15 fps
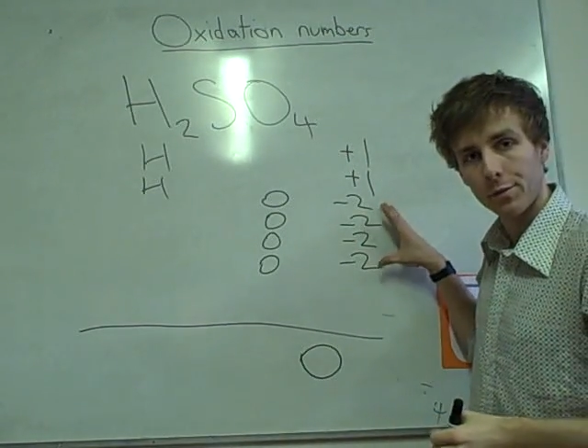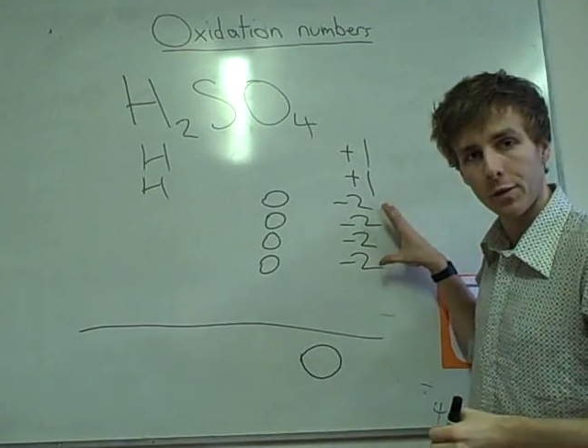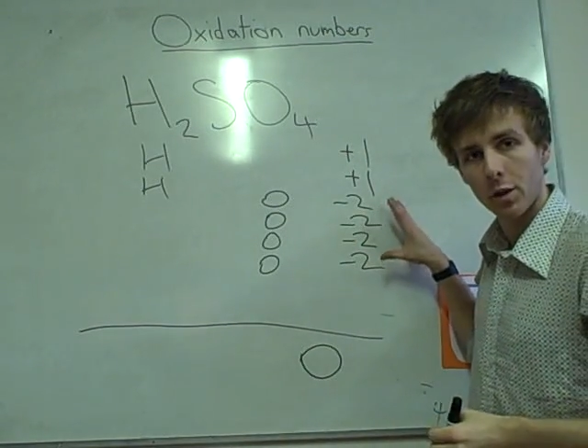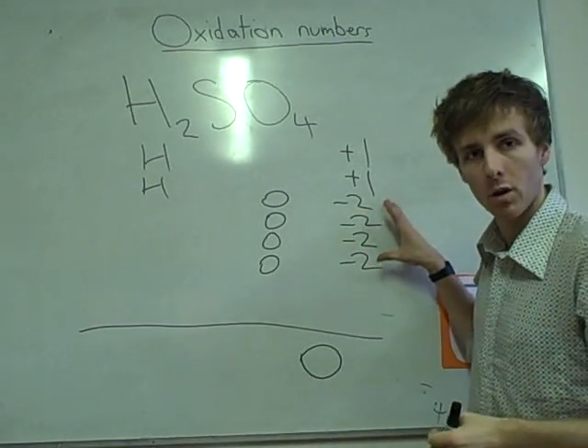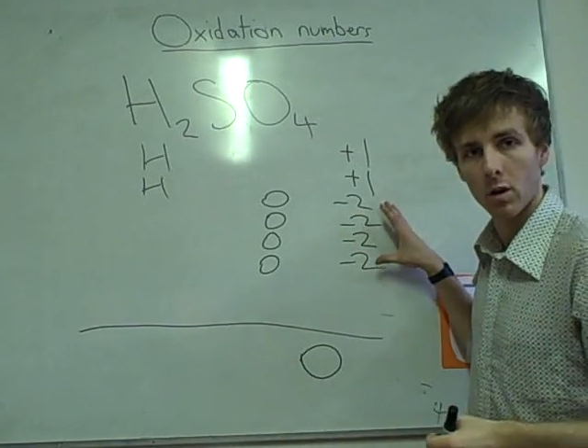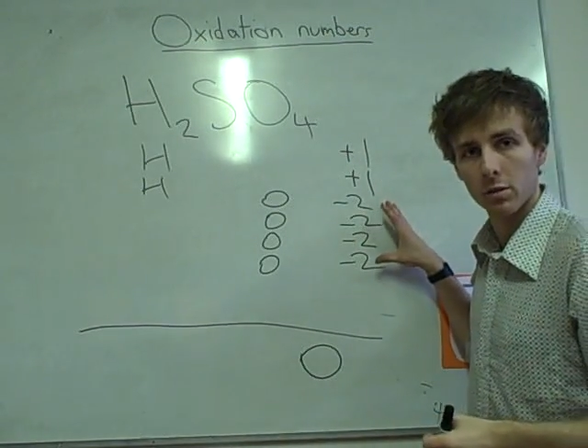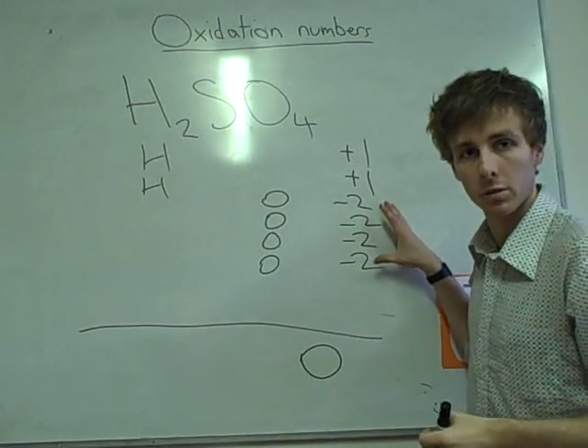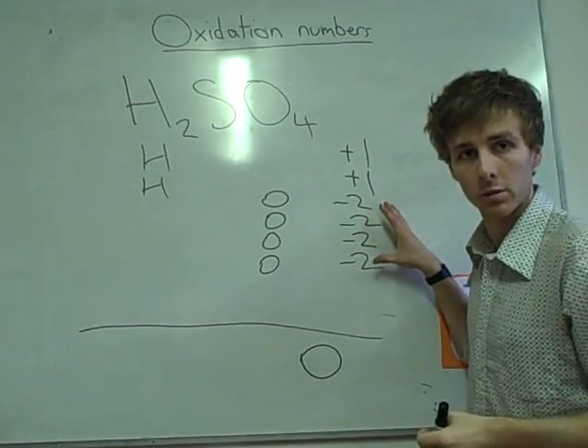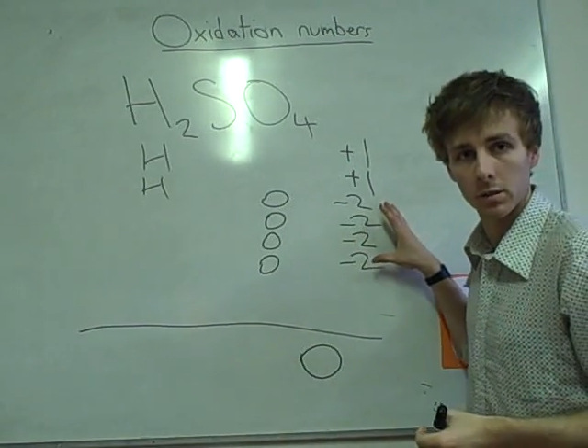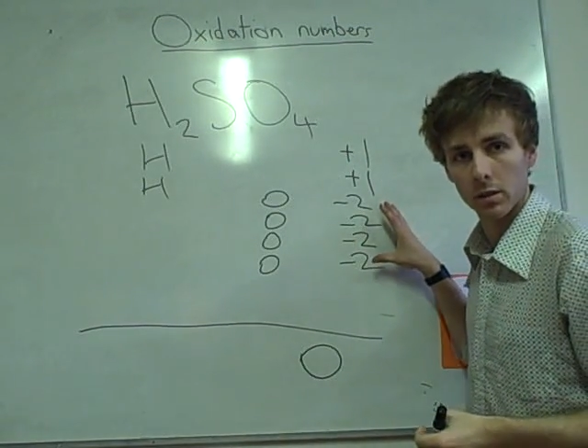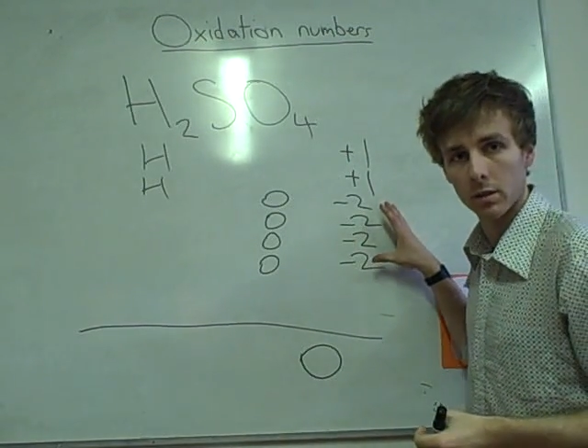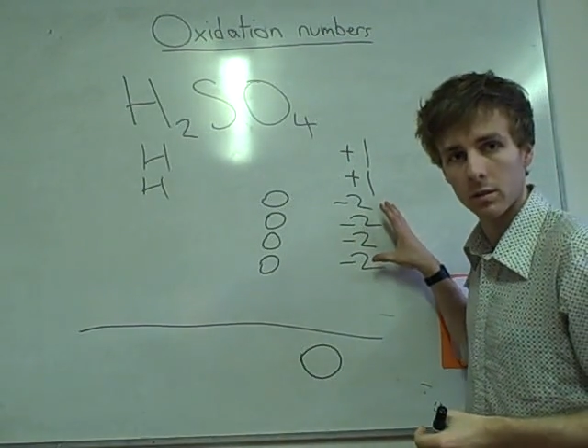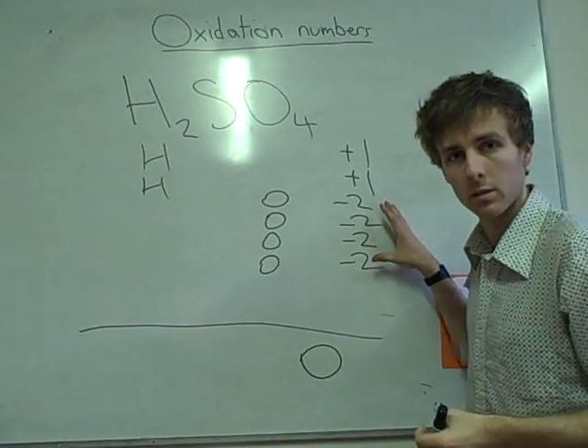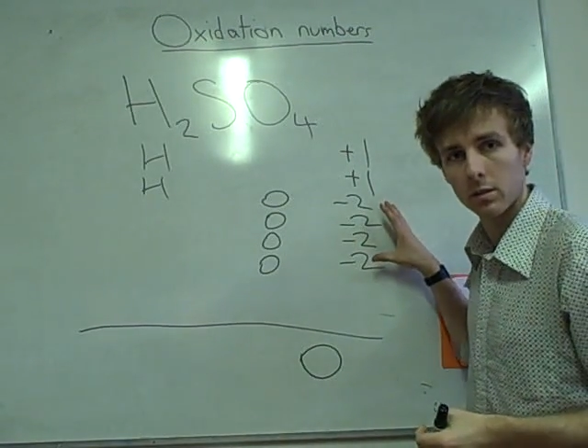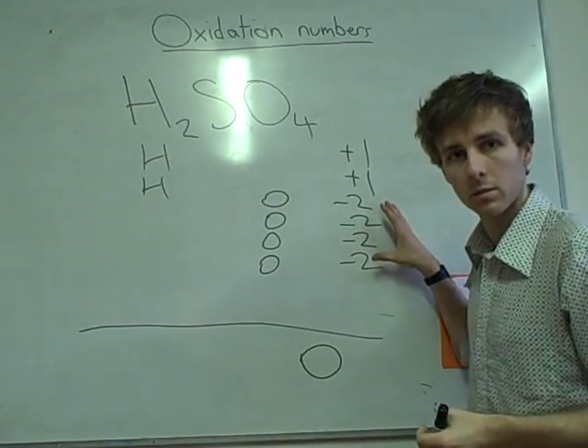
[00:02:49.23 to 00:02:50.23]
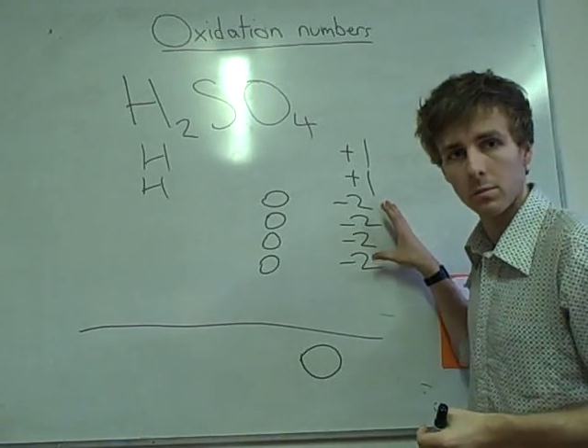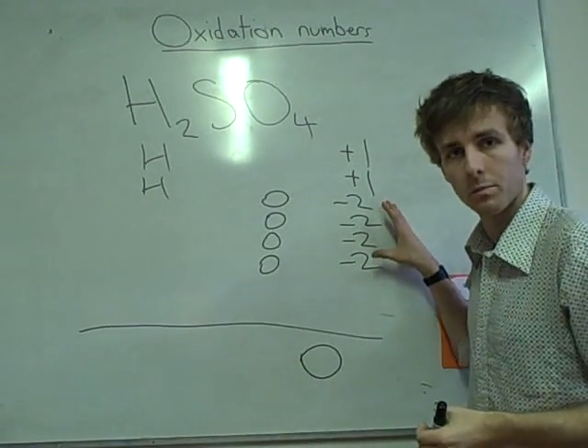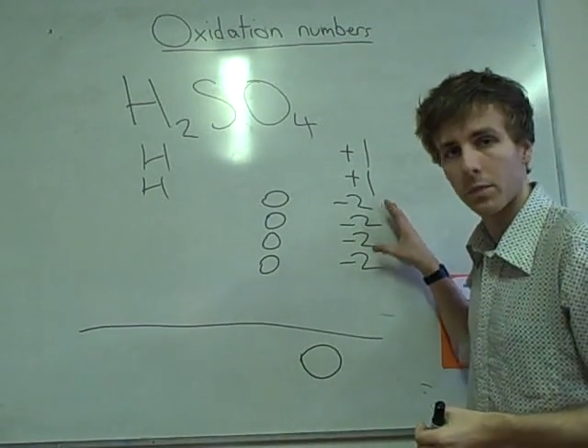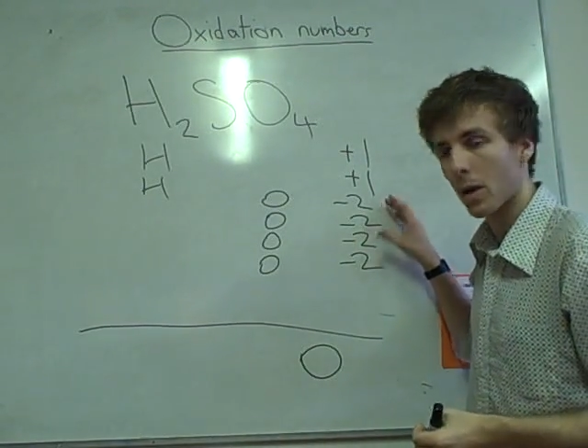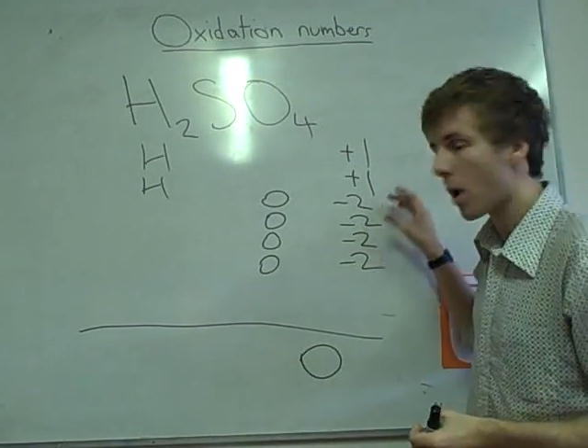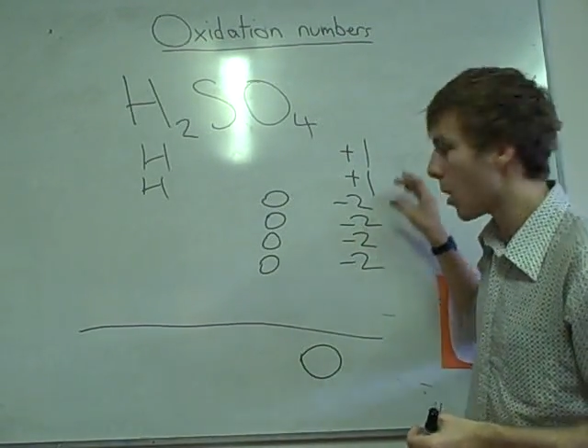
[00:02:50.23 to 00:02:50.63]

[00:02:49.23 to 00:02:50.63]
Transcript: for the oxygens,